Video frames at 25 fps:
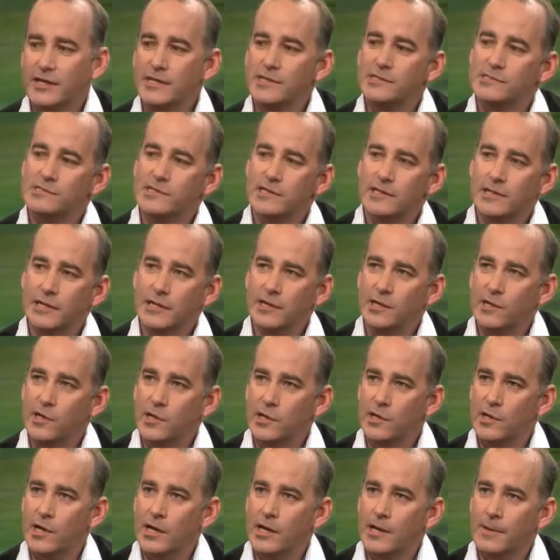it is. And, you
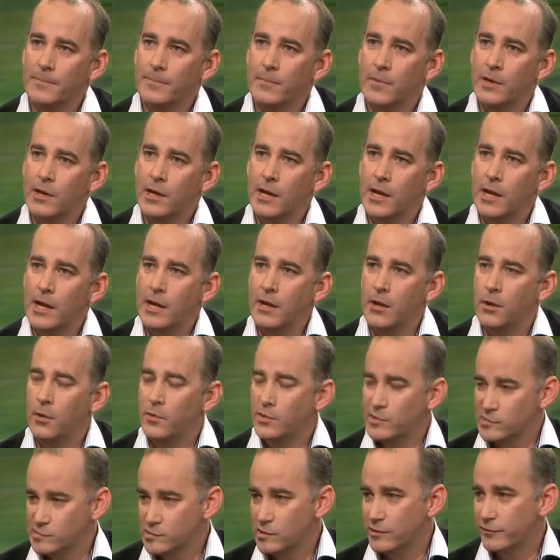know, on
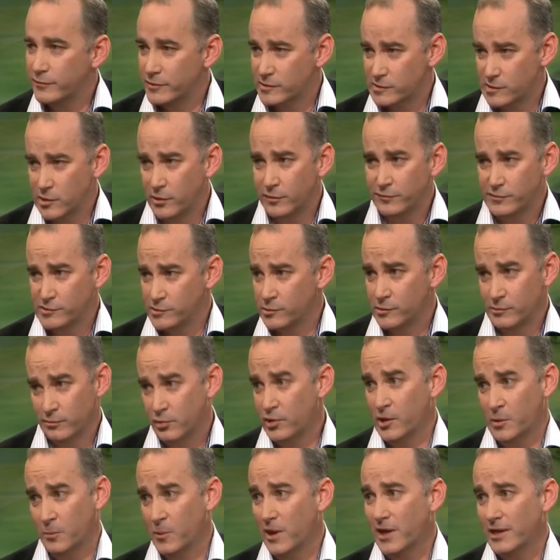the surface, golf's doing
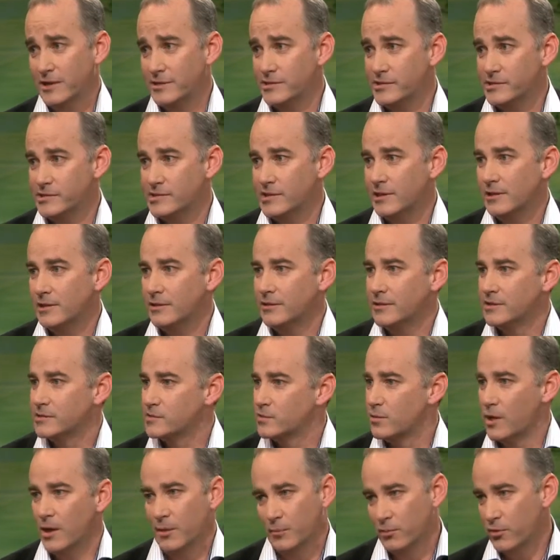pretty well in New Zealand. There's
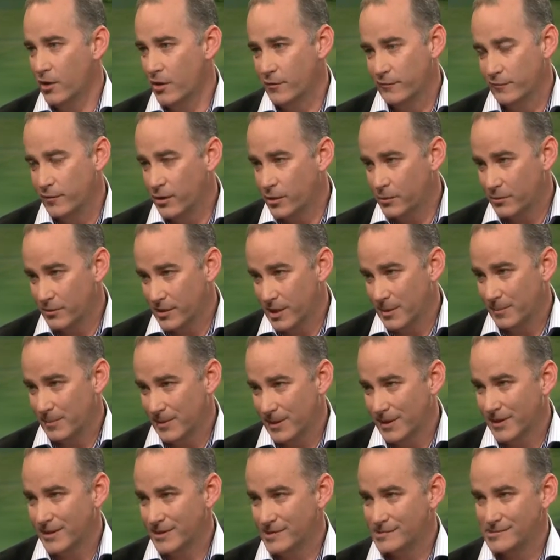great profile with our
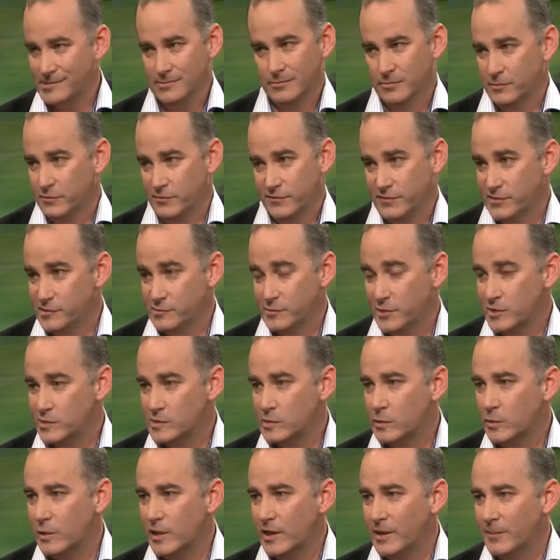players we've just been
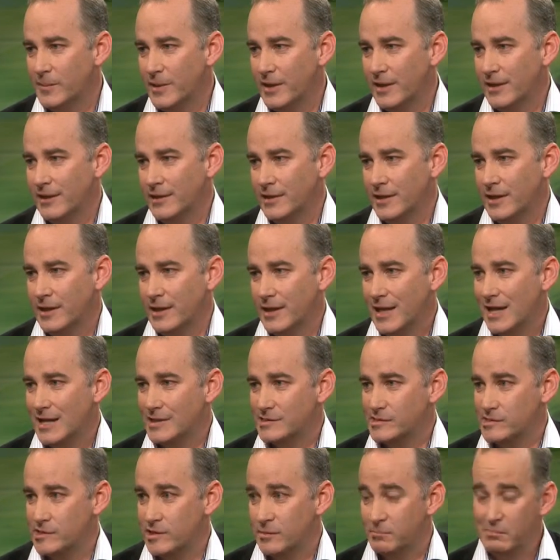talking about. And
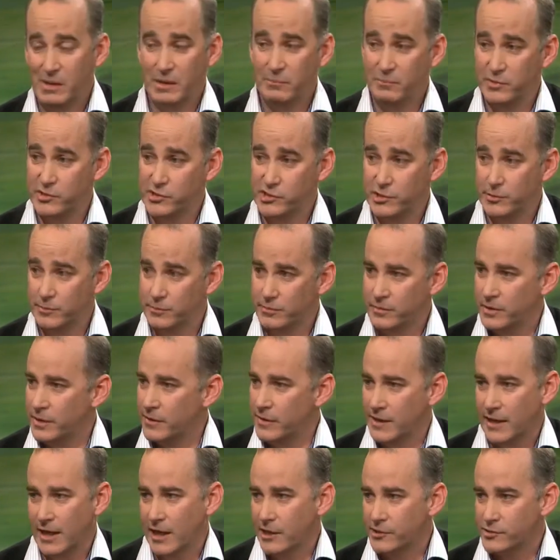last year, membership in
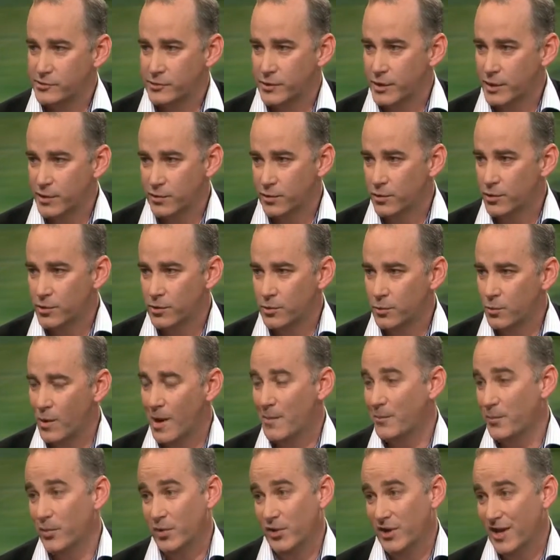the country grew
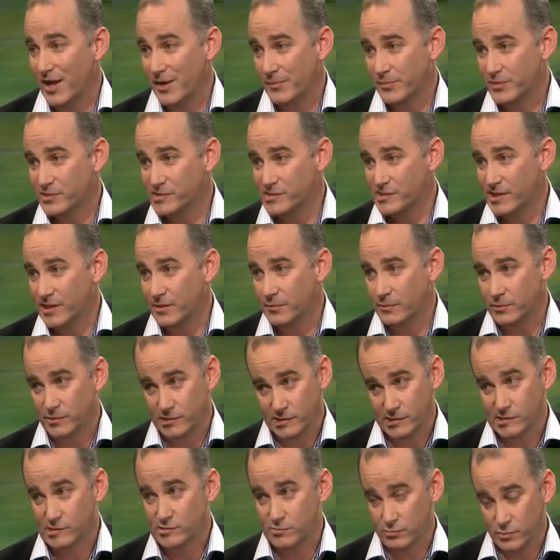1.8%,
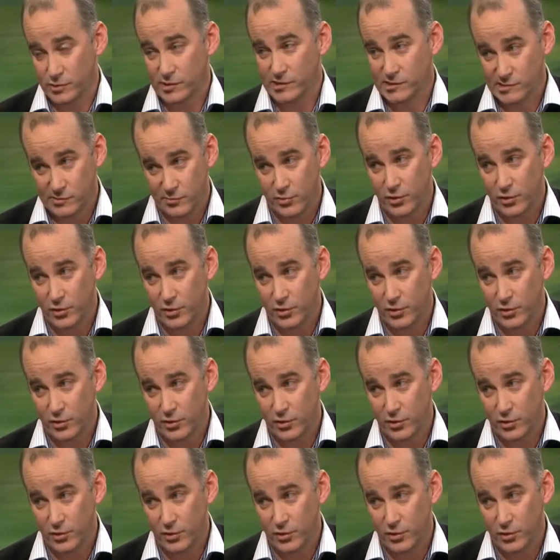which is a